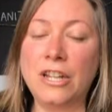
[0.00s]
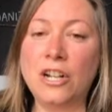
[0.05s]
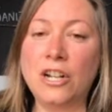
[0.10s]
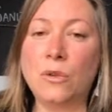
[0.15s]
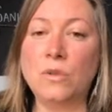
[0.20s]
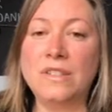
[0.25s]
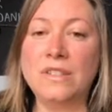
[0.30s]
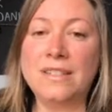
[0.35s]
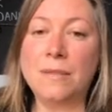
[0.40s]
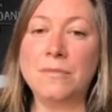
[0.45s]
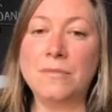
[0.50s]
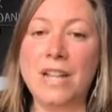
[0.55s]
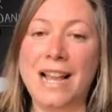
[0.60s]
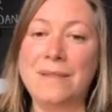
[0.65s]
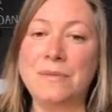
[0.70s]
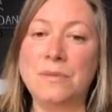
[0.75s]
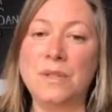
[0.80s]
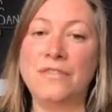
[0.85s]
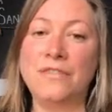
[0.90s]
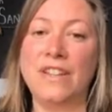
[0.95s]
You know,
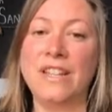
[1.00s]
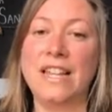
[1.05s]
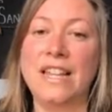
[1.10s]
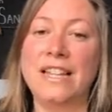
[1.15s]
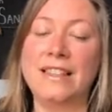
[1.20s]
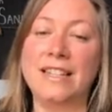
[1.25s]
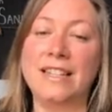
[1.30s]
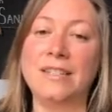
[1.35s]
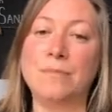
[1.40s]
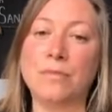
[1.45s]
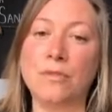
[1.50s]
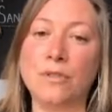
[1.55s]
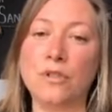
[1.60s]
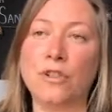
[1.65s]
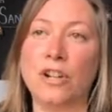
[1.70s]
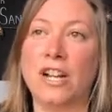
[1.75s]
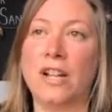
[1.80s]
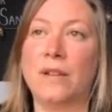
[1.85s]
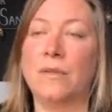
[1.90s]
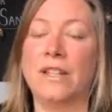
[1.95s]
sometimes we feel like this
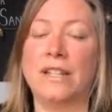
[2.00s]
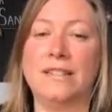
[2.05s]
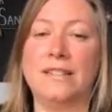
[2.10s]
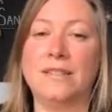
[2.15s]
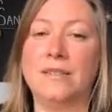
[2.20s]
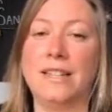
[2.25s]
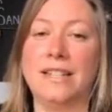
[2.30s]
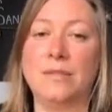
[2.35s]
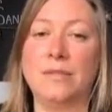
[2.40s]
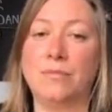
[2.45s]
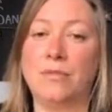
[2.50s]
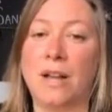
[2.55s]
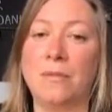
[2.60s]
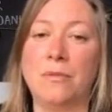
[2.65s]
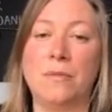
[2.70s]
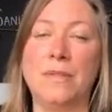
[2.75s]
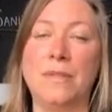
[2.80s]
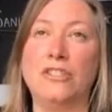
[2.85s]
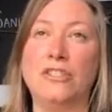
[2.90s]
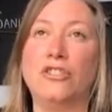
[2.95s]

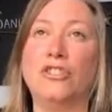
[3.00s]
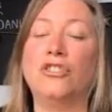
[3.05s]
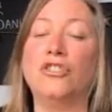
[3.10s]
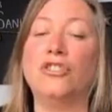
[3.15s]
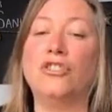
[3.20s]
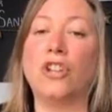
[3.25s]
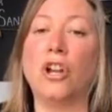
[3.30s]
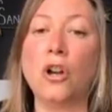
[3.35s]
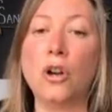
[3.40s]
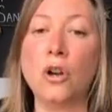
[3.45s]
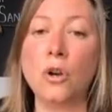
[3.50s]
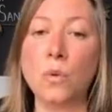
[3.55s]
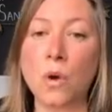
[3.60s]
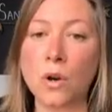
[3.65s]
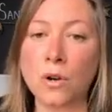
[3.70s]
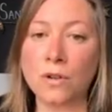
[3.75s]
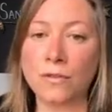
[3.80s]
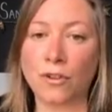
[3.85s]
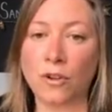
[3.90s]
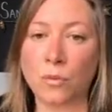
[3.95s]
problem is so
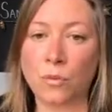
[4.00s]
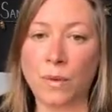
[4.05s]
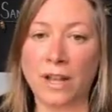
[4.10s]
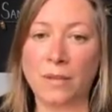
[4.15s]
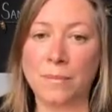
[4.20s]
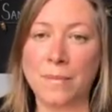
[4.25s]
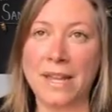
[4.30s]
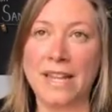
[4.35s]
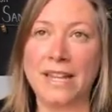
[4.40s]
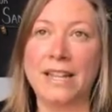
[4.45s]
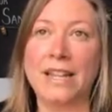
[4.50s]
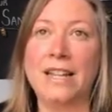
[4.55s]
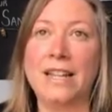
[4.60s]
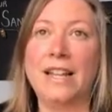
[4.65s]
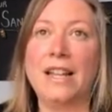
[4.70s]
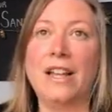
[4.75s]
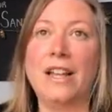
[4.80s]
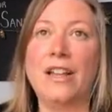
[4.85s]
overwhelming